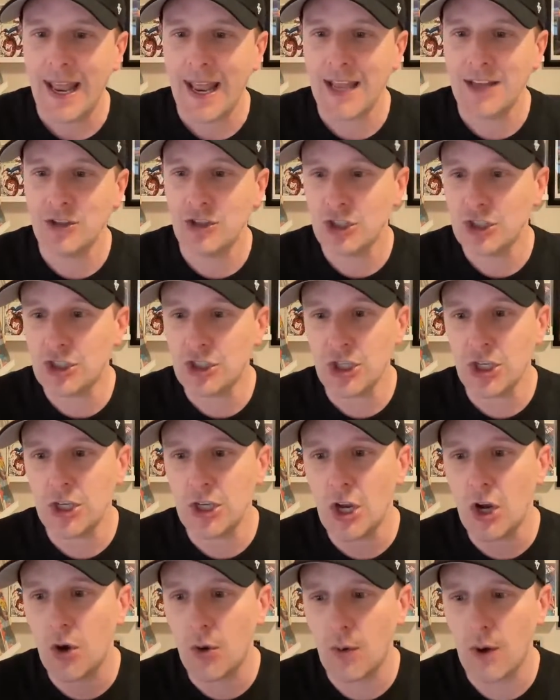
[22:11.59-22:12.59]
And just so
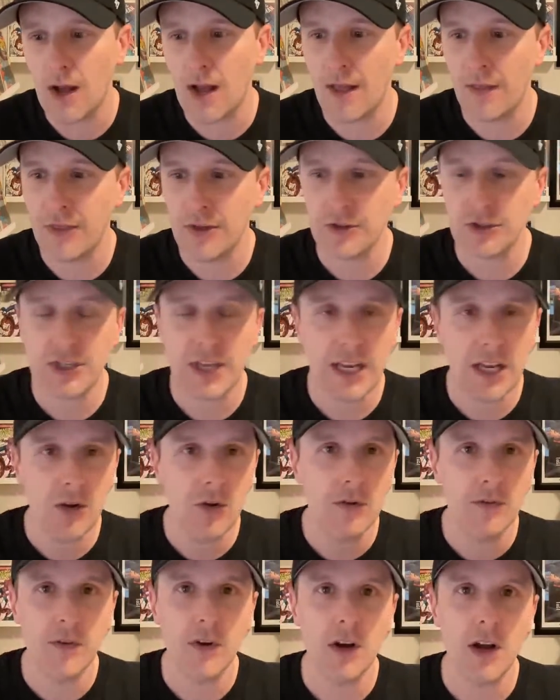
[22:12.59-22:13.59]
you know, uh, there's like
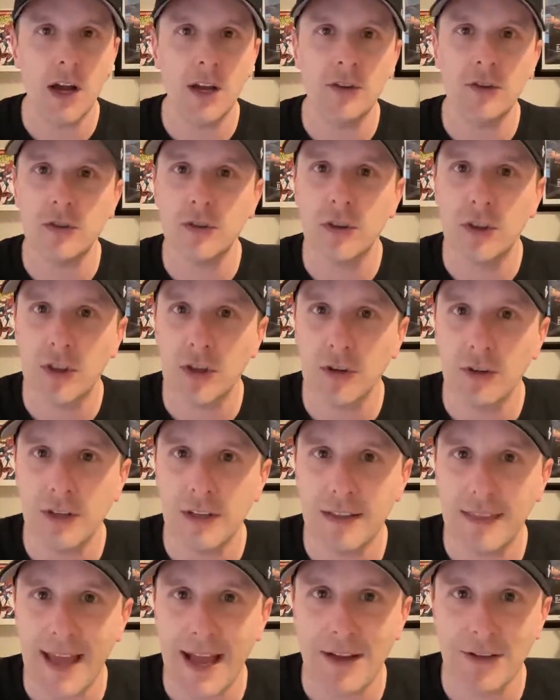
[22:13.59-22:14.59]
over
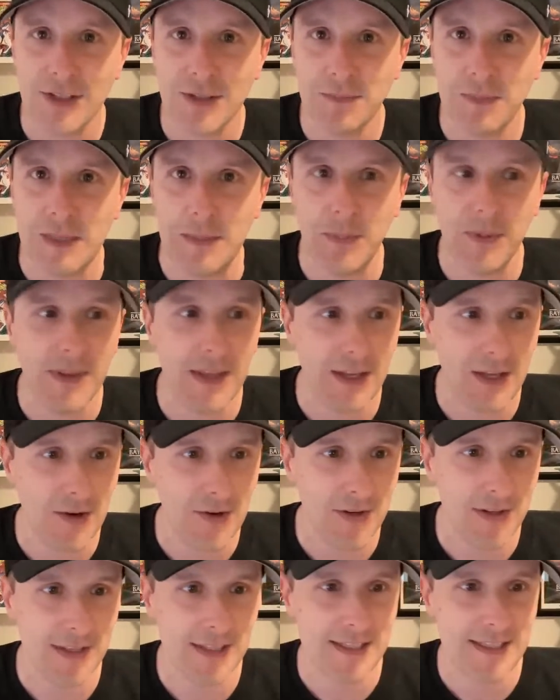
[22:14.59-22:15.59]
130,000 people that
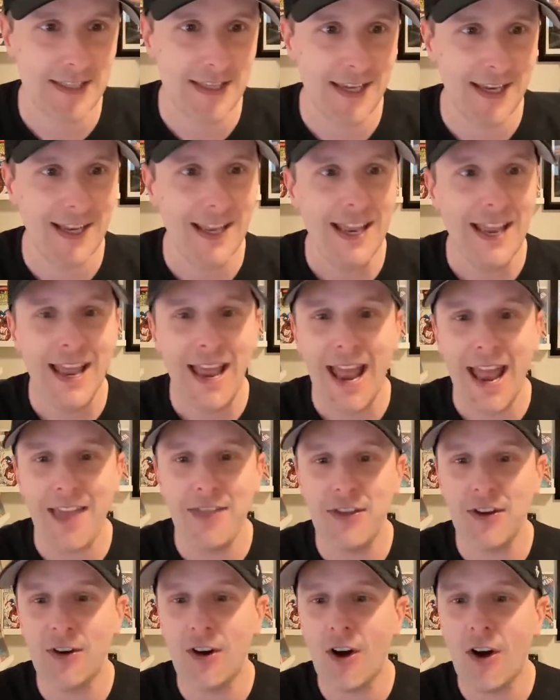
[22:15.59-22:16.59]
go to this thing,
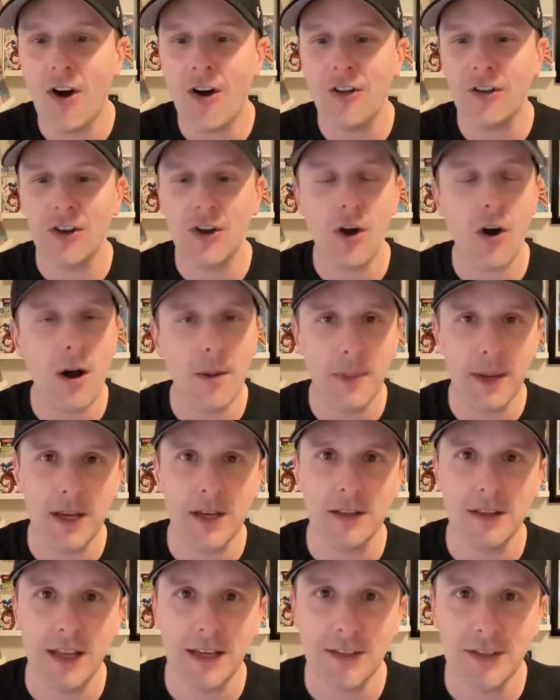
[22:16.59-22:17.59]
and they're all comic
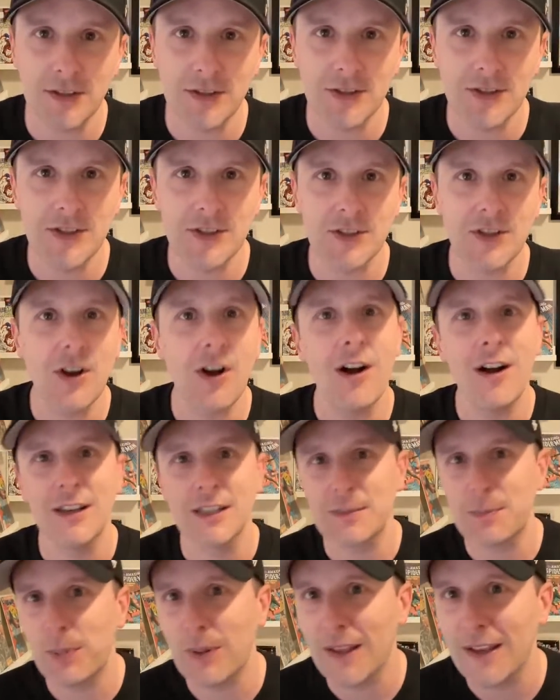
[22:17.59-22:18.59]
collectors and
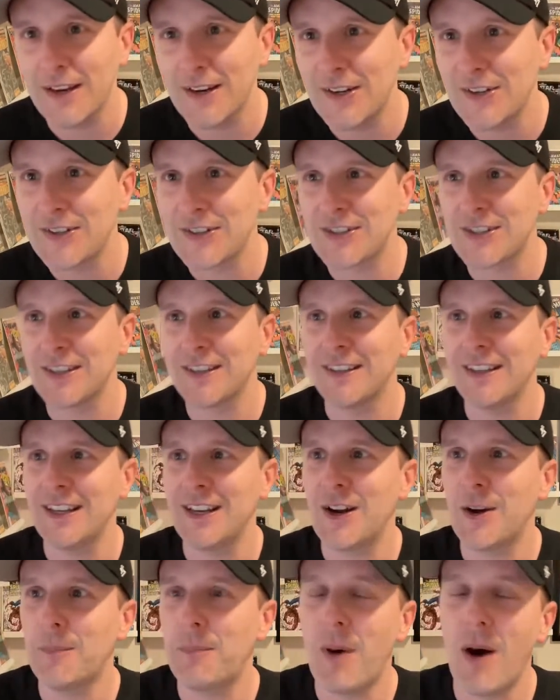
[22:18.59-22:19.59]
cosplayers and
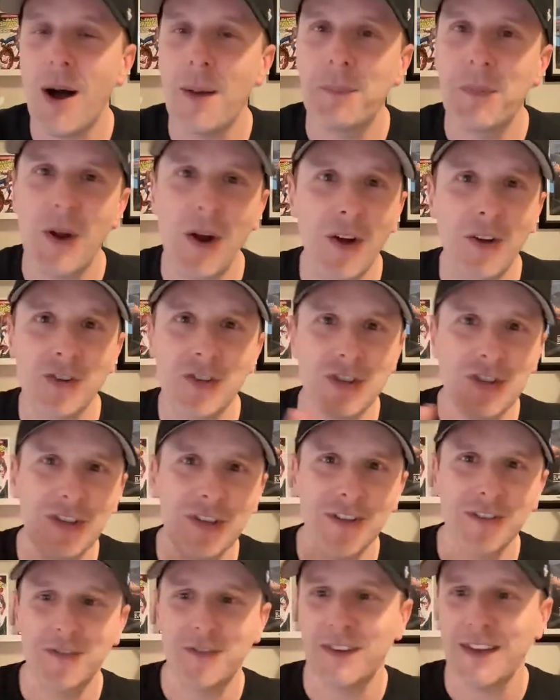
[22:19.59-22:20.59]
you know pop
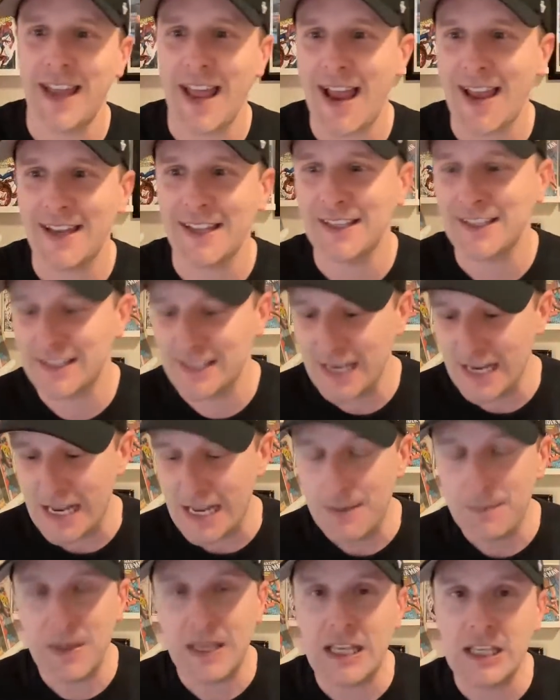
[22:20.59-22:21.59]
culture fanatics
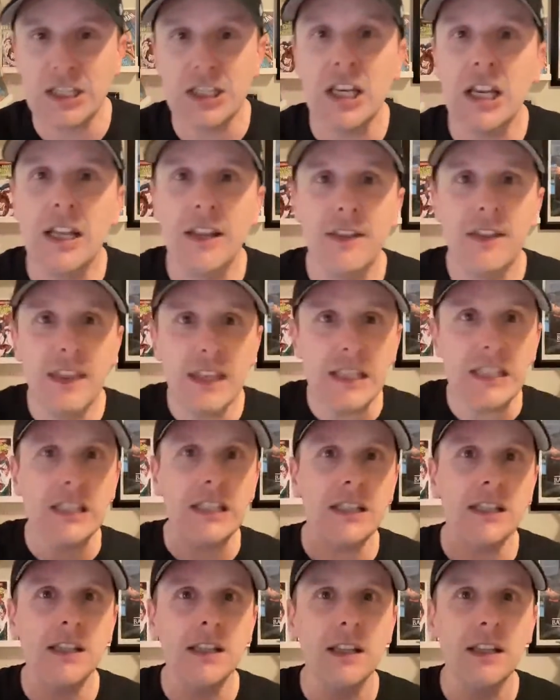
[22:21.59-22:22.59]
because
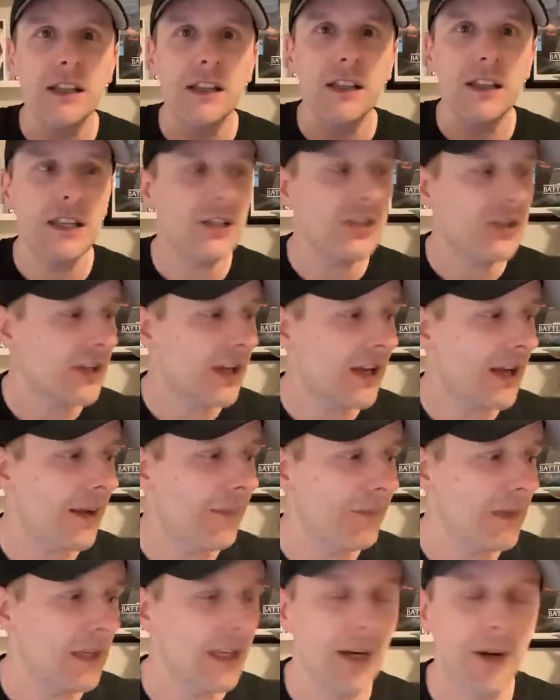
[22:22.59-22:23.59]
this this
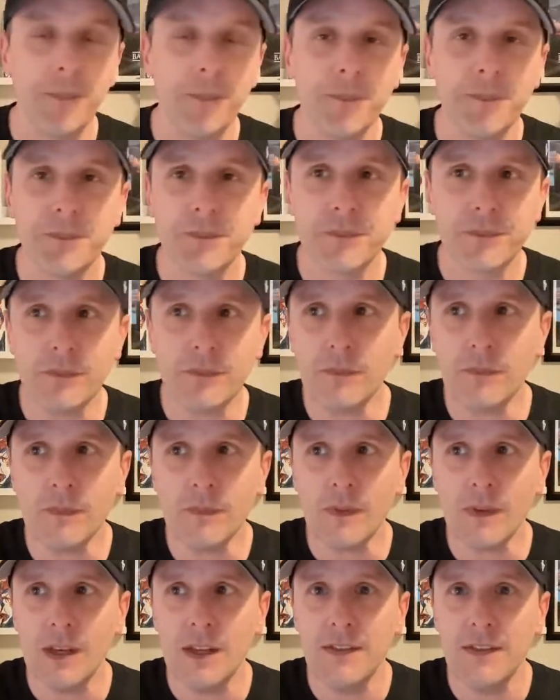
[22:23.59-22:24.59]
um, you know
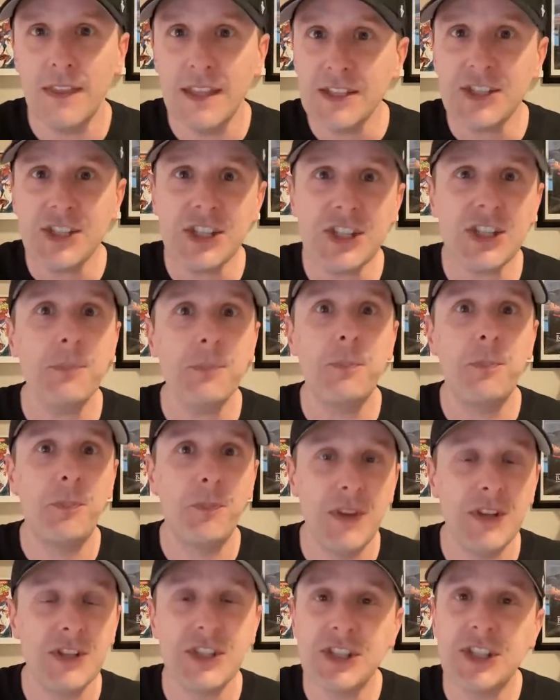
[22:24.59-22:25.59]
this is a
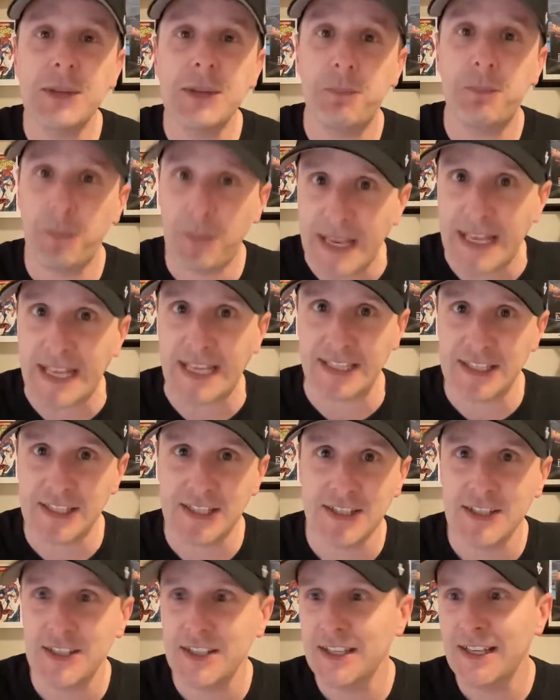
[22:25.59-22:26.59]
this is the
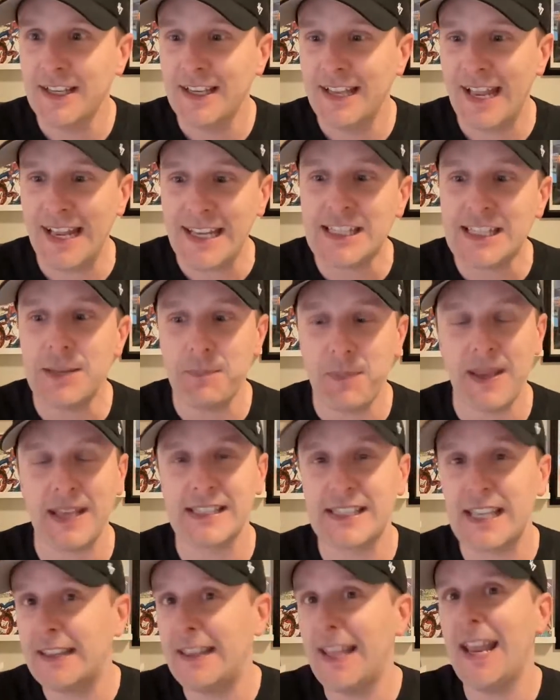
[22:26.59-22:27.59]
biggest it's the
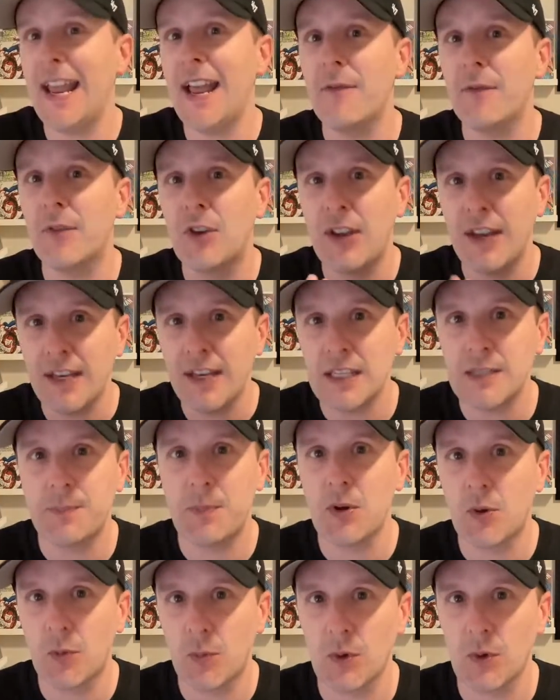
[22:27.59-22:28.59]
biggest. Like they have Guinness
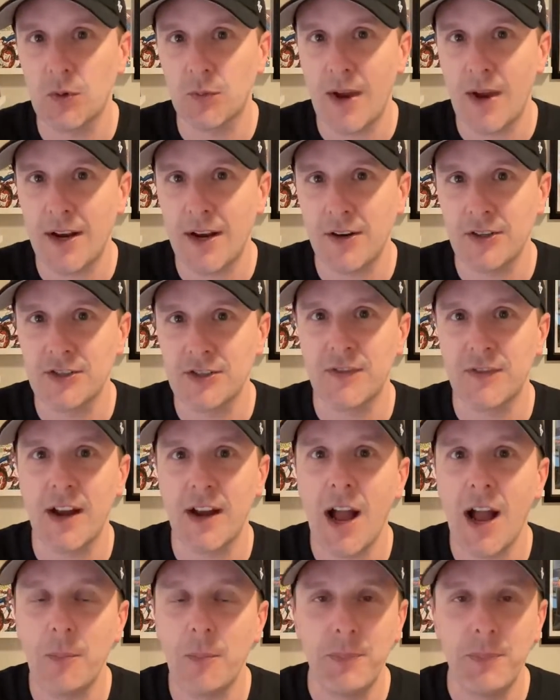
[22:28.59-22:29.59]
Book of World Records for
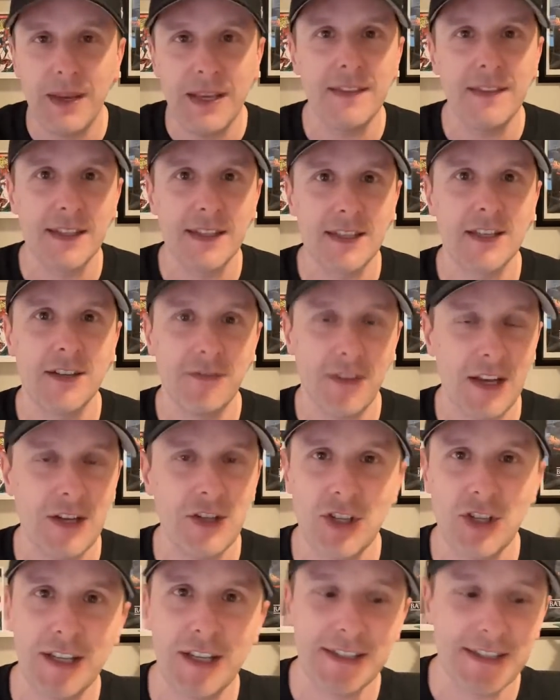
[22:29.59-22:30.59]
how big this
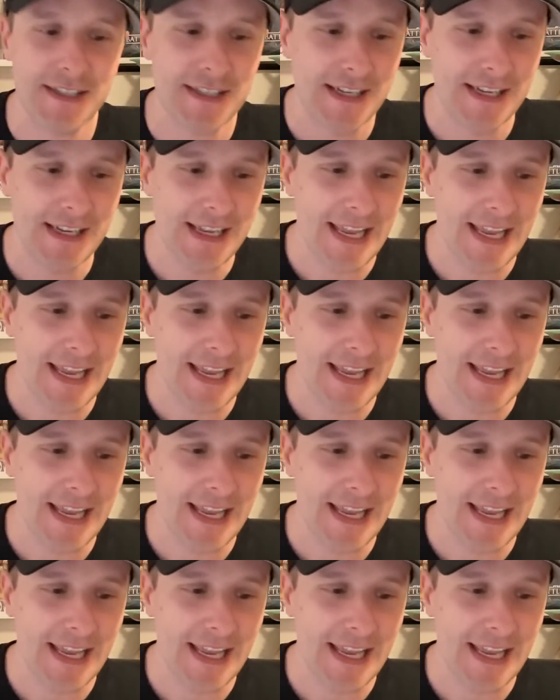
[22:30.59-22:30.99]
convention is.